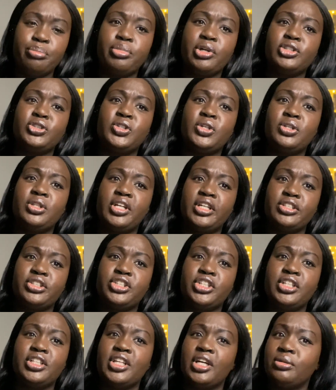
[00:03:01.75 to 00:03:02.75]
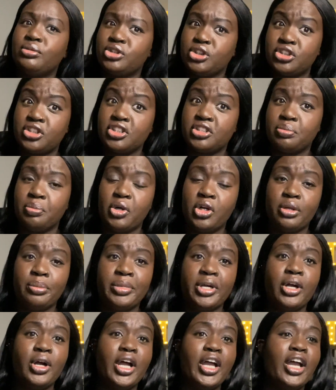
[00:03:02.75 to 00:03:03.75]
brush collection, that was just a small
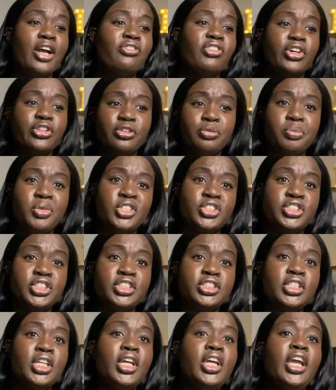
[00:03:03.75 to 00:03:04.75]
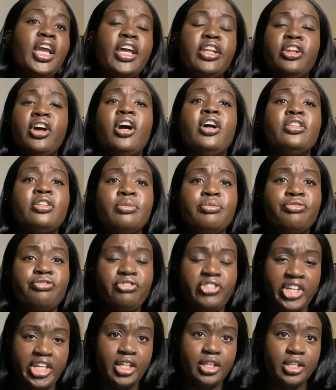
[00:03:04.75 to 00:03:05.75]
amount. I have other brushes, and all of them
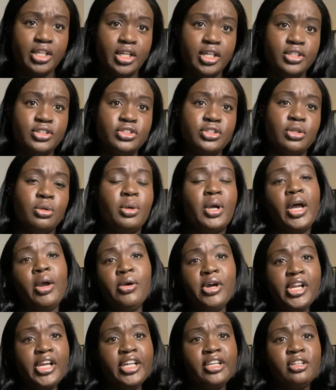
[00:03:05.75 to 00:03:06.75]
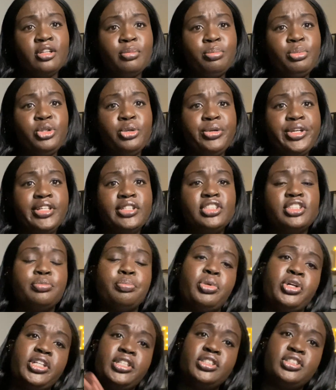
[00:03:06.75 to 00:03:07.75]
fit in there. So what I ended up doing is just
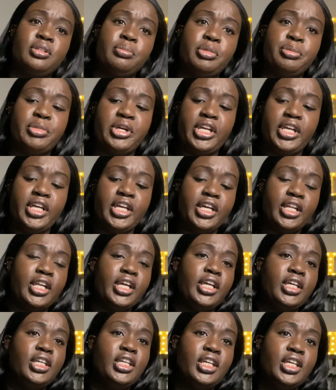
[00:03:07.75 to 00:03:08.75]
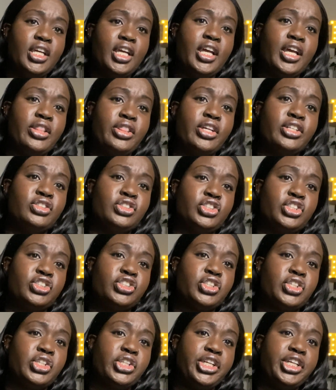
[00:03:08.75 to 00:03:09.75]
putting some in my hand and then just
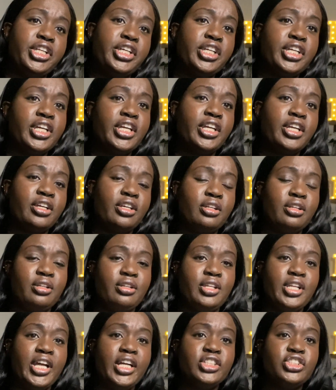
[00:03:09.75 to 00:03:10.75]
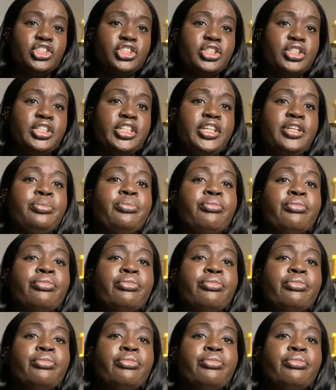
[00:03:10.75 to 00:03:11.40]
cleaning it naturally.